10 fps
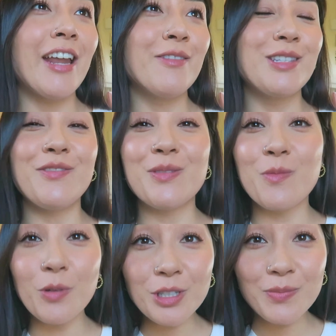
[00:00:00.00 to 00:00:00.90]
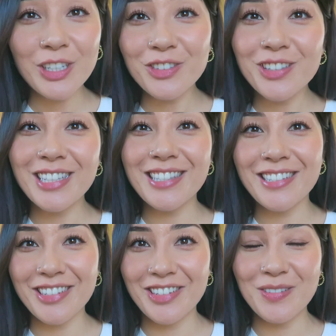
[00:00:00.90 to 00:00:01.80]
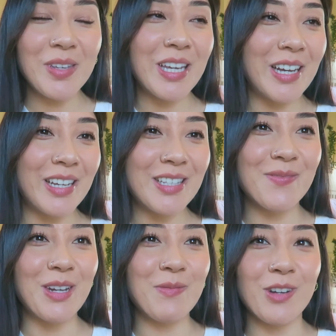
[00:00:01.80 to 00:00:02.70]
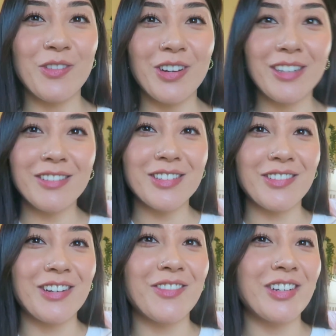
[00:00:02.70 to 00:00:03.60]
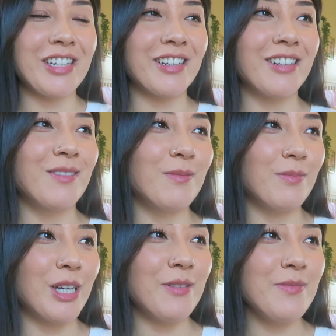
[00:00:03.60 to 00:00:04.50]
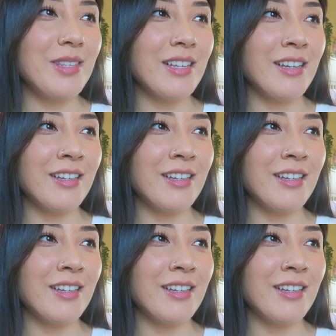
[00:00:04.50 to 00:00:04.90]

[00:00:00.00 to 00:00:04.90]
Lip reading: and it was even more special this year because my boyfriend, who's right over here, Bubs.